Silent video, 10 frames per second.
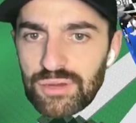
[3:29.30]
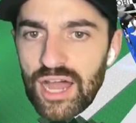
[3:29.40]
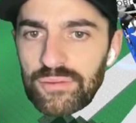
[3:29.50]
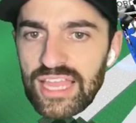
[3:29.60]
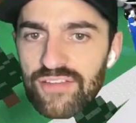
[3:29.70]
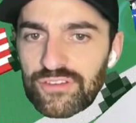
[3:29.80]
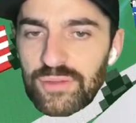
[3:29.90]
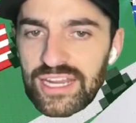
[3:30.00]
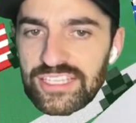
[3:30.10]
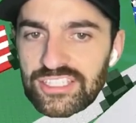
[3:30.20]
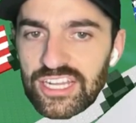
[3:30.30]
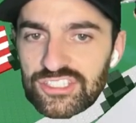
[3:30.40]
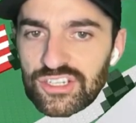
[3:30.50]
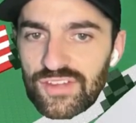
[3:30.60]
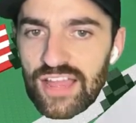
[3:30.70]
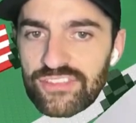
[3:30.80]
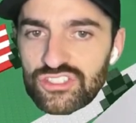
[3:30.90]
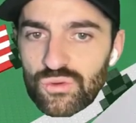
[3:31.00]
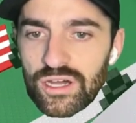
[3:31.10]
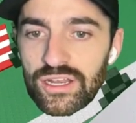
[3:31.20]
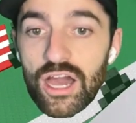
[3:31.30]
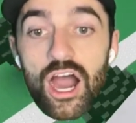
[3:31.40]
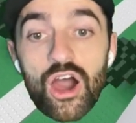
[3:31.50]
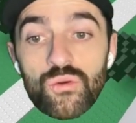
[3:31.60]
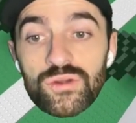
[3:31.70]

Probably everybody is gonna survive this one. Oh,